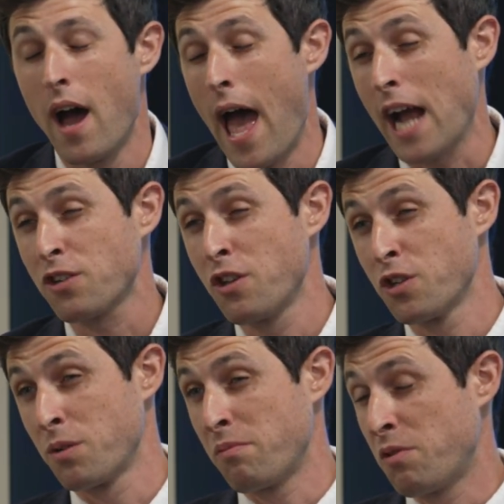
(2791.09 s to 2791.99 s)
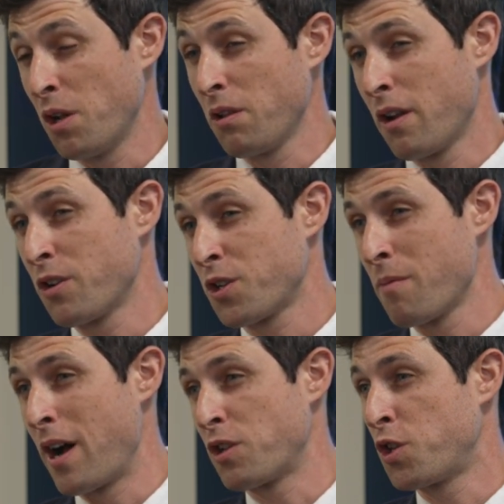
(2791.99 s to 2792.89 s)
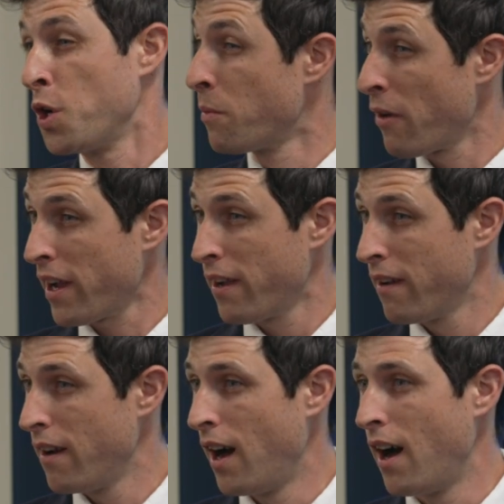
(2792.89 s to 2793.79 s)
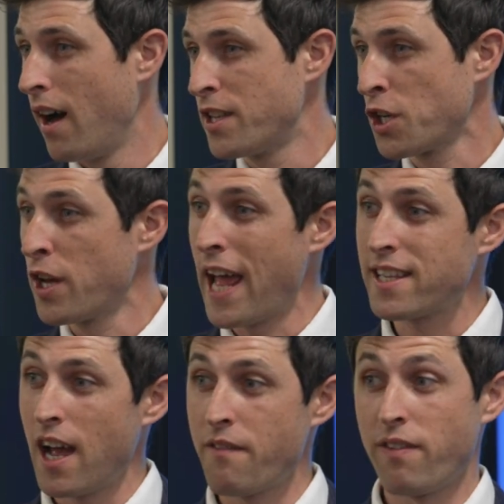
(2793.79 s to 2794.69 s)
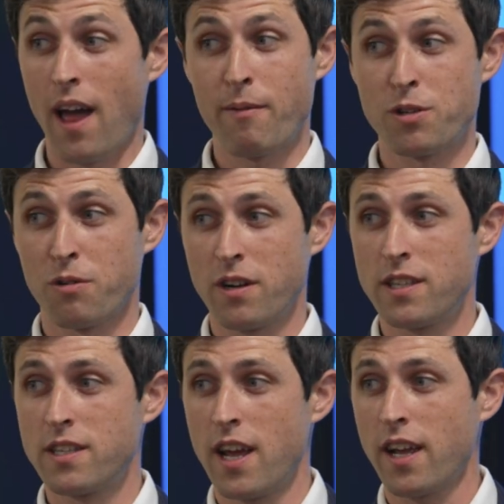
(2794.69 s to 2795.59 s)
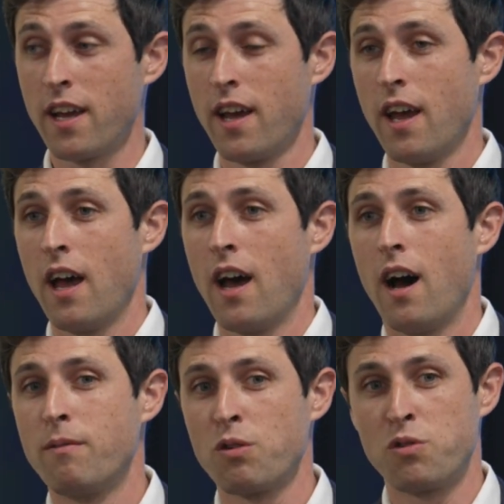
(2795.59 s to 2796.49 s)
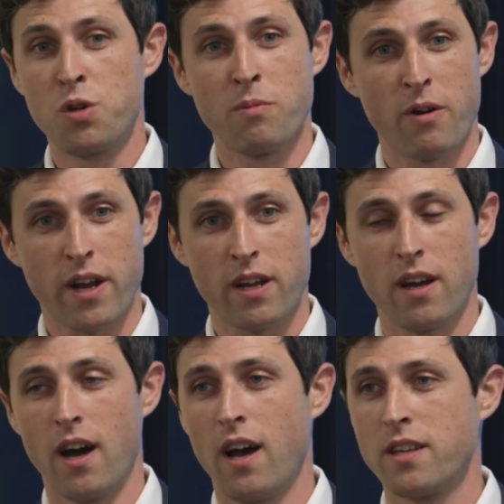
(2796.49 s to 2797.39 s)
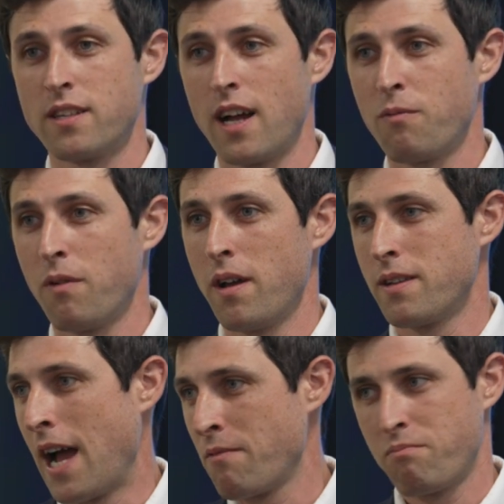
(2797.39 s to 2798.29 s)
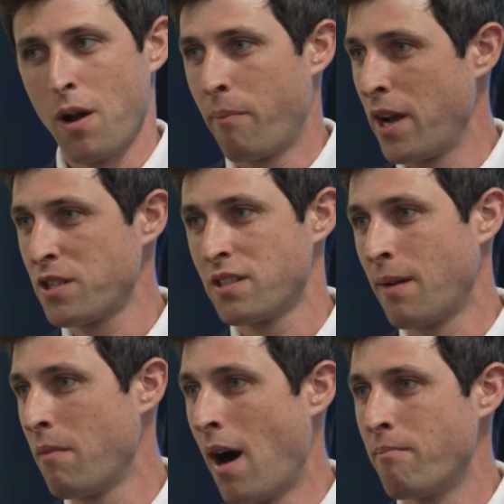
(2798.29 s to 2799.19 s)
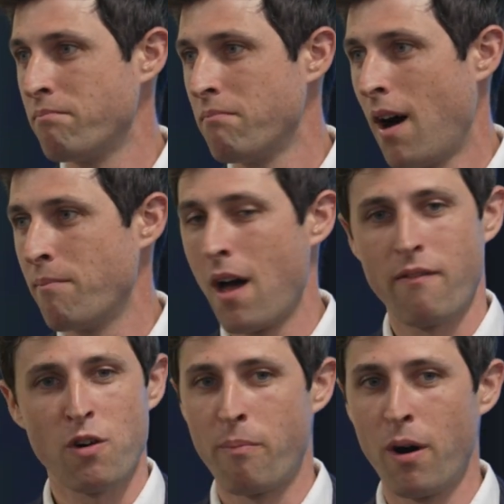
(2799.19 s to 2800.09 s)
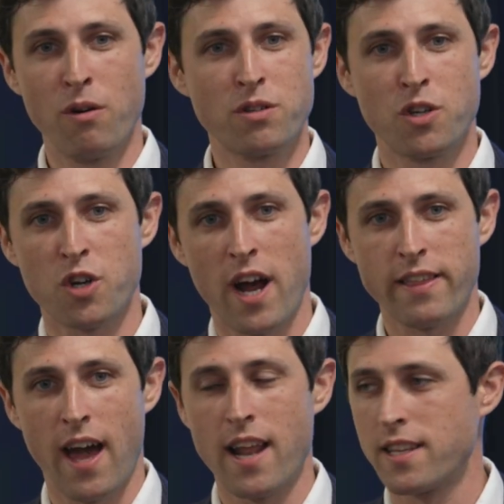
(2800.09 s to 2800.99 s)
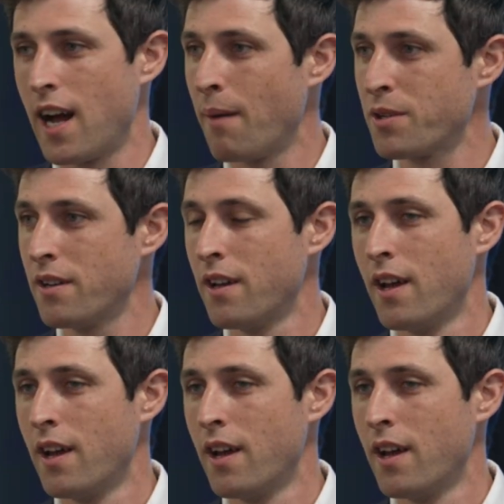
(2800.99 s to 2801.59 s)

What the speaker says: Actually, there's some good literature about turmeric. It's a good anti-inflammatory to take. So turmeric is not, as I tell patients, I'm never opposed to trying that as an option.